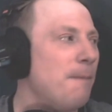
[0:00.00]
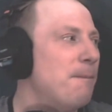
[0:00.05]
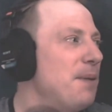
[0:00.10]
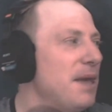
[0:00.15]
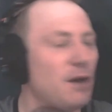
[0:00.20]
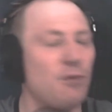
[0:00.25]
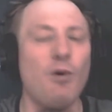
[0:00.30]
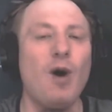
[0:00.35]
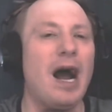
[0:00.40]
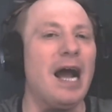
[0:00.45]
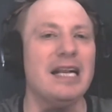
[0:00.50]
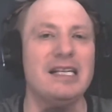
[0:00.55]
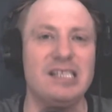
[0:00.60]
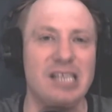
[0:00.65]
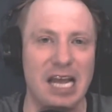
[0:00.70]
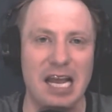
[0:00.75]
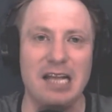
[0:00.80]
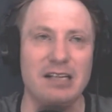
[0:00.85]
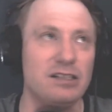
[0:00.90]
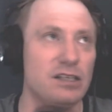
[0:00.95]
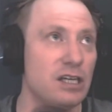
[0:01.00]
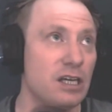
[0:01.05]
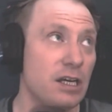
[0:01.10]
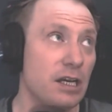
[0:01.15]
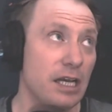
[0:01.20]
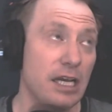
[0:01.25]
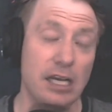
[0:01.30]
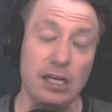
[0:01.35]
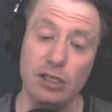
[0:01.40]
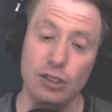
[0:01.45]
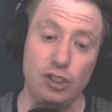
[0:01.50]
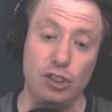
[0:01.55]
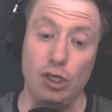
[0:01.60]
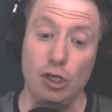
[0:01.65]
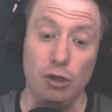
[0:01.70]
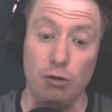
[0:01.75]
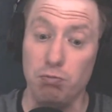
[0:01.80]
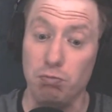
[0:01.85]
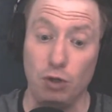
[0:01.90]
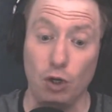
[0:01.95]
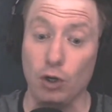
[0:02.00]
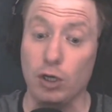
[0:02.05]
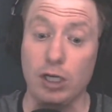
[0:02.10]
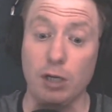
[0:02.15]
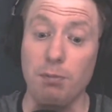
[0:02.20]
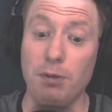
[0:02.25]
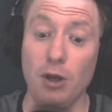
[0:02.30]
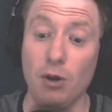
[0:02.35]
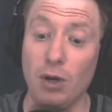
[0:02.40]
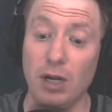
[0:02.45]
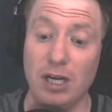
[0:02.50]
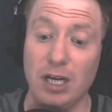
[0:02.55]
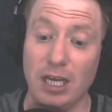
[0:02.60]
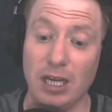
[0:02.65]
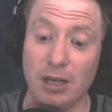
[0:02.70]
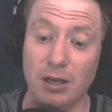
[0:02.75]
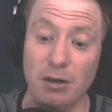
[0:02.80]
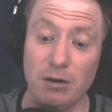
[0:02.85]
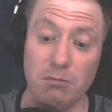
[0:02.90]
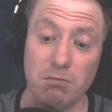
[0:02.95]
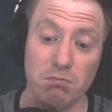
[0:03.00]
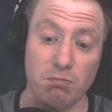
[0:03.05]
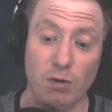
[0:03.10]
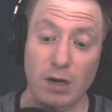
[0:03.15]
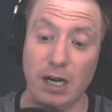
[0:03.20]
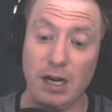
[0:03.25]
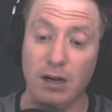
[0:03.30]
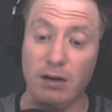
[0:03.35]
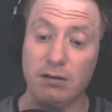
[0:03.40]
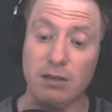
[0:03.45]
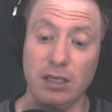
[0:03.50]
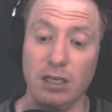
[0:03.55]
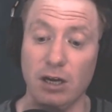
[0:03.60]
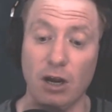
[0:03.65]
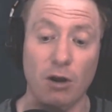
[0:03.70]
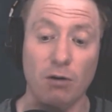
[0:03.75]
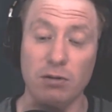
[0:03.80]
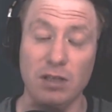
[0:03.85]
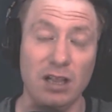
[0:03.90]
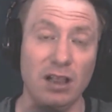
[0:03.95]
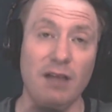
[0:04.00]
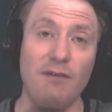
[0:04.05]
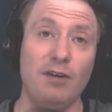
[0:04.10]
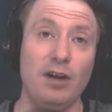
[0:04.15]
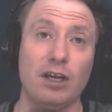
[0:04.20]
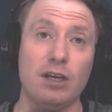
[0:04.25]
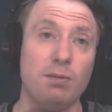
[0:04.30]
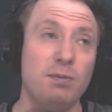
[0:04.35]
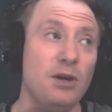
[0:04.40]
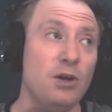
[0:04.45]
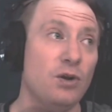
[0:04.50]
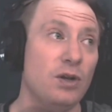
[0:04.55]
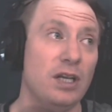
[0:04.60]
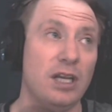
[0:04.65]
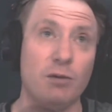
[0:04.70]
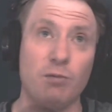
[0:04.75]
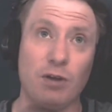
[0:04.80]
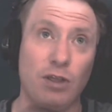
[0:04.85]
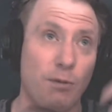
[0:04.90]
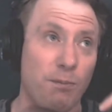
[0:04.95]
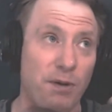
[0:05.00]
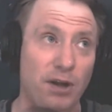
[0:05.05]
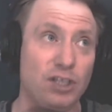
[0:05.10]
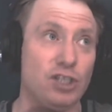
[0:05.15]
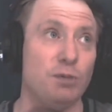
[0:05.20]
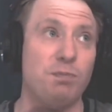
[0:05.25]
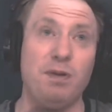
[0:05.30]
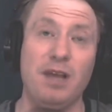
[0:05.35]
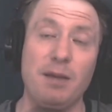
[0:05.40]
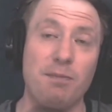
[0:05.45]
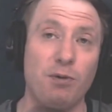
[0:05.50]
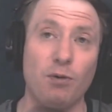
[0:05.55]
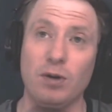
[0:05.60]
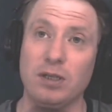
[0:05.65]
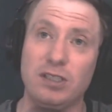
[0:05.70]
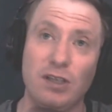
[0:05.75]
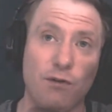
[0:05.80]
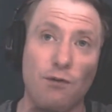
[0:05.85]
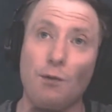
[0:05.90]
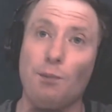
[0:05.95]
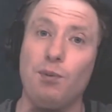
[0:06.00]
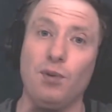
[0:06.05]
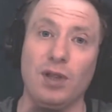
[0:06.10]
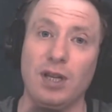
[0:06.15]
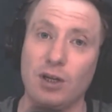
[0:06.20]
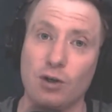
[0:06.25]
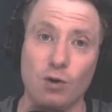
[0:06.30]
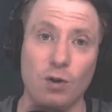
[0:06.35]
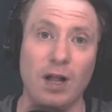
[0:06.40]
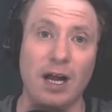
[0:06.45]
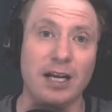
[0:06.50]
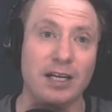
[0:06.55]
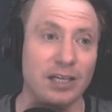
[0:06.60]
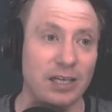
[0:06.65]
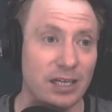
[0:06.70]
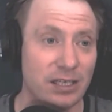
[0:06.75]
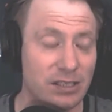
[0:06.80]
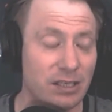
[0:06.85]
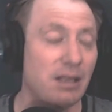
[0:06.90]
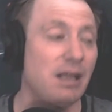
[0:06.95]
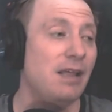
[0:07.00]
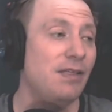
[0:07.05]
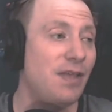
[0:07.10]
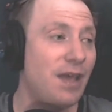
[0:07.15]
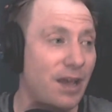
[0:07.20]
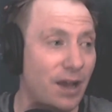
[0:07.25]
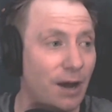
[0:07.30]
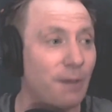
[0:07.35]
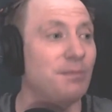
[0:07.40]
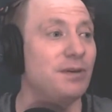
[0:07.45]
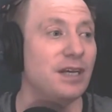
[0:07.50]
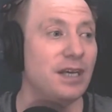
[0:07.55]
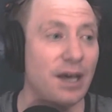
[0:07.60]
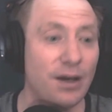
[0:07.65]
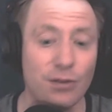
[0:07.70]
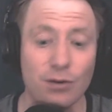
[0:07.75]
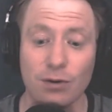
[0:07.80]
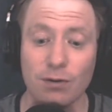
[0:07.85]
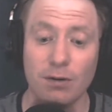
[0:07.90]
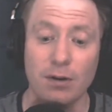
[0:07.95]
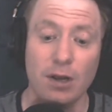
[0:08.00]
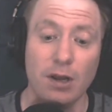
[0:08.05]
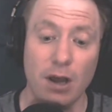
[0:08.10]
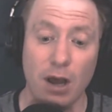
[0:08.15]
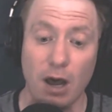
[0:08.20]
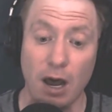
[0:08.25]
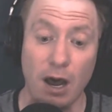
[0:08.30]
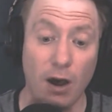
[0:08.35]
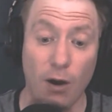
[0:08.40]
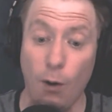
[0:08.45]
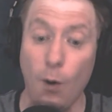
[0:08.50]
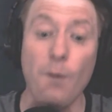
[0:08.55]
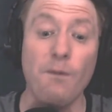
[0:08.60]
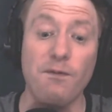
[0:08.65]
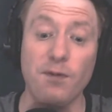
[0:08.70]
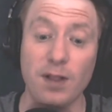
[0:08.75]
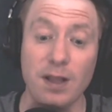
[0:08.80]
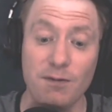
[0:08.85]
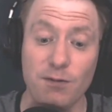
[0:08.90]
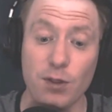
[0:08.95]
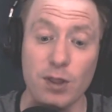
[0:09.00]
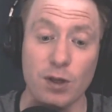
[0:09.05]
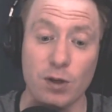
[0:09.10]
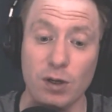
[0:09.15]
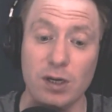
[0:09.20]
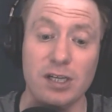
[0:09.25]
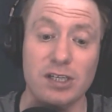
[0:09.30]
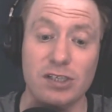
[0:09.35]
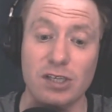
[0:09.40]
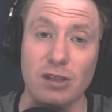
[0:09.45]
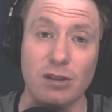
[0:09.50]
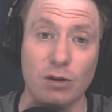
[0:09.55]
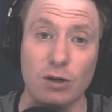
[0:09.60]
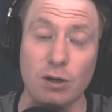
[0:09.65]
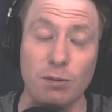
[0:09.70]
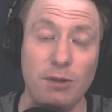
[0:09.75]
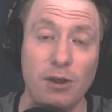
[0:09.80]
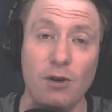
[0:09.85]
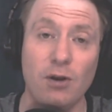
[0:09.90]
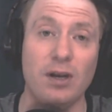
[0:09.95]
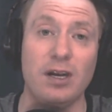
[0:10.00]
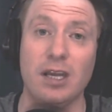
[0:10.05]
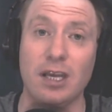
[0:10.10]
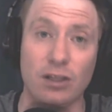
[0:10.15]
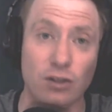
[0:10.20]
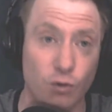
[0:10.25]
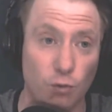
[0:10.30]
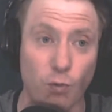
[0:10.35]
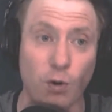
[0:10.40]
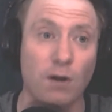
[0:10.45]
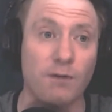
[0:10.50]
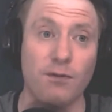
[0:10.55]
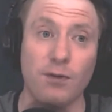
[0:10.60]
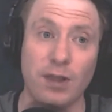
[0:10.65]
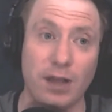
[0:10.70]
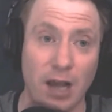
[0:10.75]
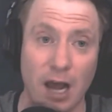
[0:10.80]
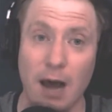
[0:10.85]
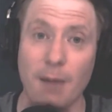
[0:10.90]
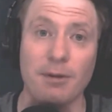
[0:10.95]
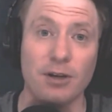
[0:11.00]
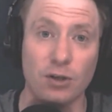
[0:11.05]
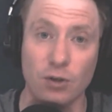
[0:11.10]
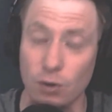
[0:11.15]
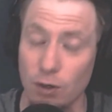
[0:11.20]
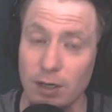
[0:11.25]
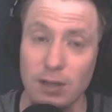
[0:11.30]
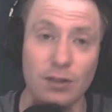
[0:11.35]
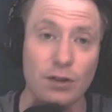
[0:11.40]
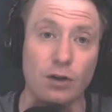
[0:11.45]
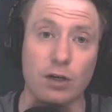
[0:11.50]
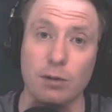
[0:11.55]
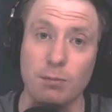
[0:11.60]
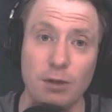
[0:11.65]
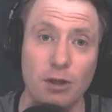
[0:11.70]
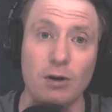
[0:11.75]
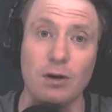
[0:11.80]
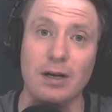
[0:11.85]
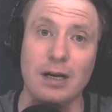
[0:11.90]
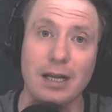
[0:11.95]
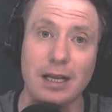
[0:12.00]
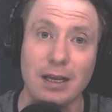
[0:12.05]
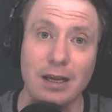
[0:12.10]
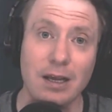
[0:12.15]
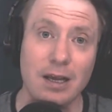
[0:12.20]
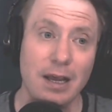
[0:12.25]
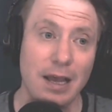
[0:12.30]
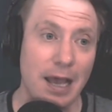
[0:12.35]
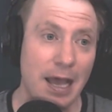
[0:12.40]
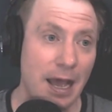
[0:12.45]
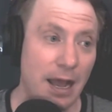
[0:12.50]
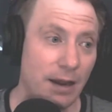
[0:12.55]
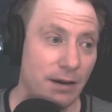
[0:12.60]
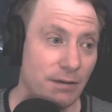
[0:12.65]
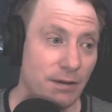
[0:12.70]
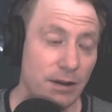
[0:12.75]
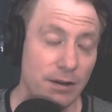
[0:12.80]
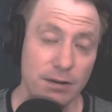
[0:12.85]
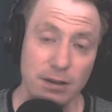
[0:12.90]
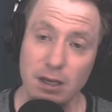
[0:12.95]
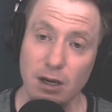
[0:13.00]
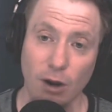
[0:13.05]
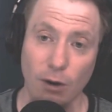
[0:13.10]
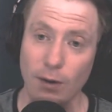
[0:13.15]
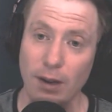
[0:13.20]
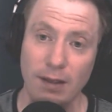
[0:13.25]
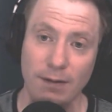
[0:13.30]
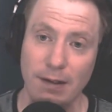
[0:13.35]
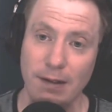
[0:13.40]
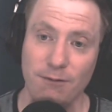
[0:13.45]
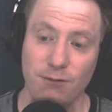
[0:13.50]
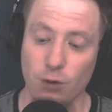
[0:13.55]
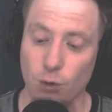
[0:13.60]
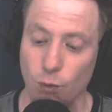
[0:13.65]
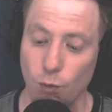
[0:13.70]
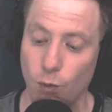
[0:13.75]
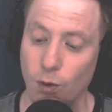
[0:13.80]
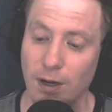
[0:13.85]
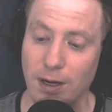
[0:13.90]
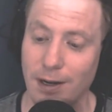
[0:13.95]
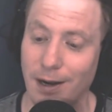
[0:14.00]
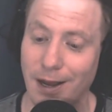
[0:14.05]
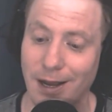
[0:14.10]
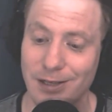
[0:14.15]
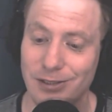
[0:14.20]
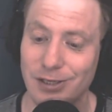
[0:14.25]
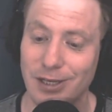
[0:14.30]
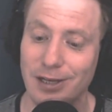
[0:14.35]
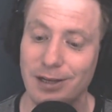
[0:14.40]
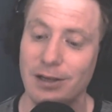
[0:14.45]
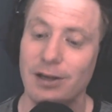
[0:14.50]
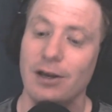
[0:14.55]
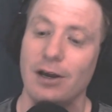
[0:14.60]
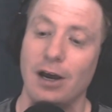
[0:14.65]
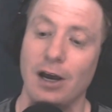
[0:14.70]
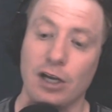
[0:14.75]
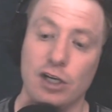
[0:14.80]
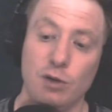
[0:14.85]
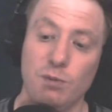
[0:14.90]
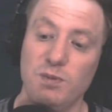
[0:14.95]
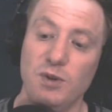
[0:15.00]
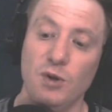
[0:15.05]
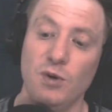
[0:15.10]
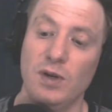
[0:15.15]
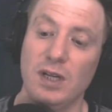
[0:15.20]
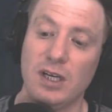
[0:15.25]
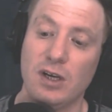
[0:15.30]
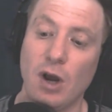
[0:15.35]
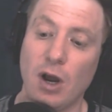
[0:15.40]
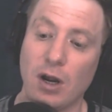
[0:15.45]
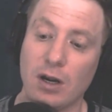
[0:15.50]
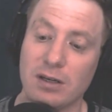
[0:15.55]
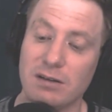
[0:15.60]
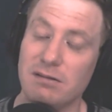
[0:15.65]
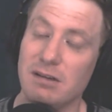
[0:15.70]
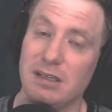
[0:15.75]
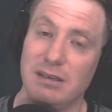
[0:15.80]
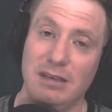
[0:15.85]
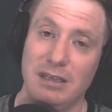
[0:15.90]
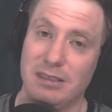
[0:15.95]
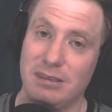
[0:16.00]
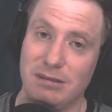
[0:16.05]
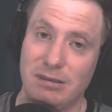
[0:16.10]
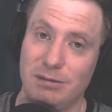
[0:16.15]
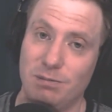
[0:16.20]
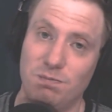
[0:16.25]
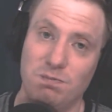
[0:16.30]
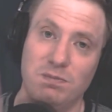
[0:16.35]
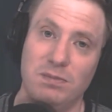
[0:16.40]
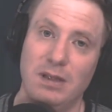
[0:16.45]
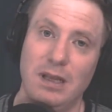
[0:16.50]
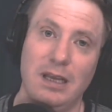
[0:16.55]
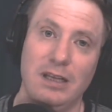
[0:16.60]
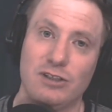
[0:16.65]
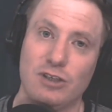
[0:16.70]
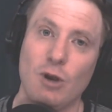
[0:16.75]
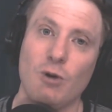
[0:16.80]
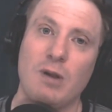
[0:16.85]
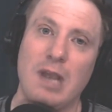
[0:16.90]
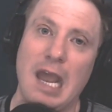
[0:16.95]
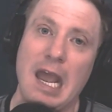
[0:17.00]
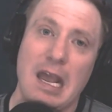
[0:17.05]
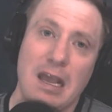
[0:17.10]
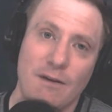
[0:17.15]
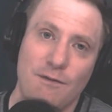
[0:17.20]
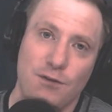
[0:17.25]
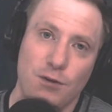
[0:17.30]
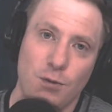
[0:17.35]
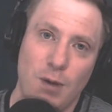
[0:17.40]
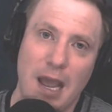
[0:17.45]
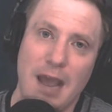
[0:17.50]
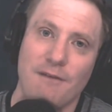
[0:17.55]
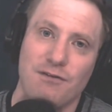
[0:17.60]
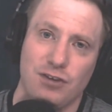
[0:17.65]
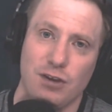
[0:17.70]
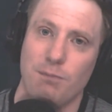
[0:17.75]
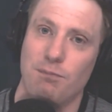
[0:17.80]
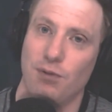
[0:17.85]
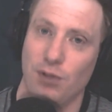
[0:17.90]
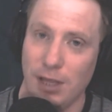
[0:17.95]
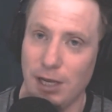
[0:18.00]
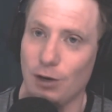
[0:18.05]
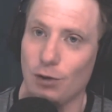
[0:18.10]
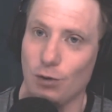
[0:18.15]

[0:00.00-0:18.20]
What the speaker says: A big wide tent is your community where, you know, you live in a community with a bunch of people with different political ideas and they come together, hopefully for the goodness of their community and to work for the common good in their community. And, you know, if you're organizing a community garden, it's okay if you have